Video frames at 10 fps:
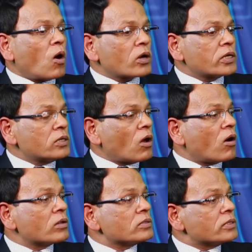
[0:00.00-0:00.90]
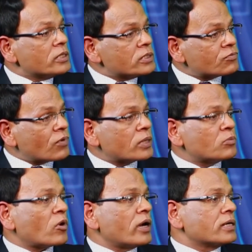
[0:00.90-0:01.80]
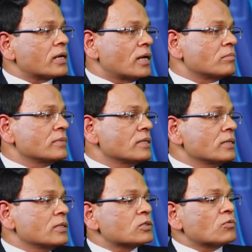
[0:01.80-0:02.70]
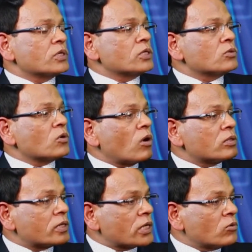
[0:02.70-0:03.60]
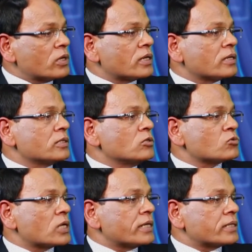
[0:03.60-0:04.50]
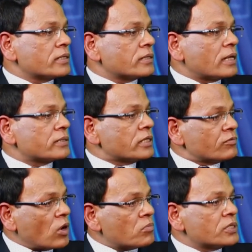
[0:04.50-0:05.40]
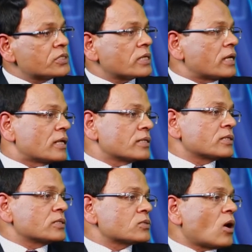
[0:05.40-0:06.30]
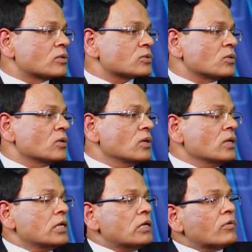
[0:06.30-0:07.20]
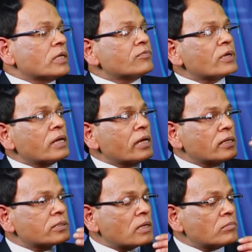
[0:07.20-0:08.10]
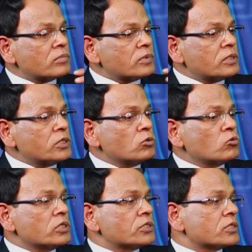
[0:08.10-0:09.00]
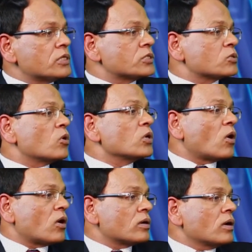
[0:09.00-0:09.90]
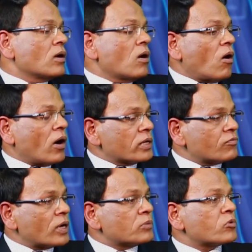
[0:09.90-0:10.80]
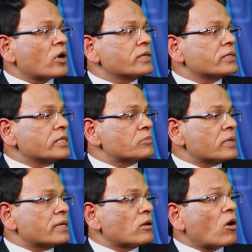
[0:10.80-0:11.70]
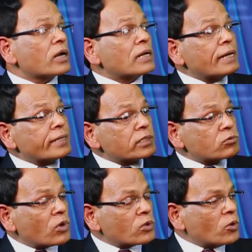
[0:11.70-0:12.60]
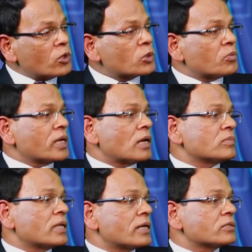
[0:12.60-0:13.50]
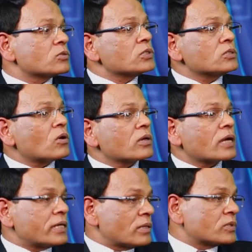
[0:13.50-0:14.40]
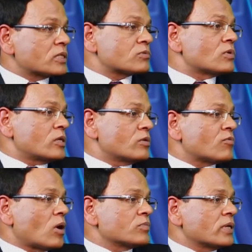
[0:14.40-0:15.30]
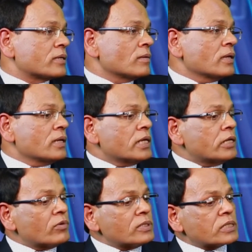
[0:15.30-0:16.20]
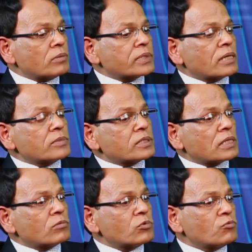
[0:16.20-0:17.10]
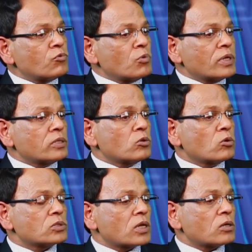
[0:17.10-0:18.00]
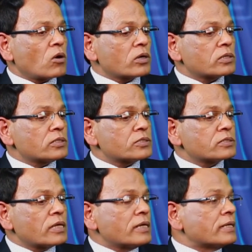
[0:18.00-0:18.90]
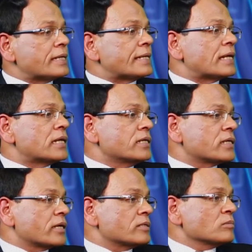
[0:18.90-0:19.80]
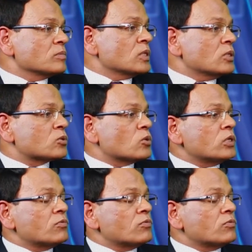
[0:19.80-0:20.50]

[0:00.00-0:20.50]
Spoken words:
login on this fibroid club, so we give all the regular newsletter and the information and other things also. Even if some new research going on, on a fibroid treatment or a latest what going to become that. So these all kind of things will inform that. Even sometimes some women, those are not staying in Delhi, right? So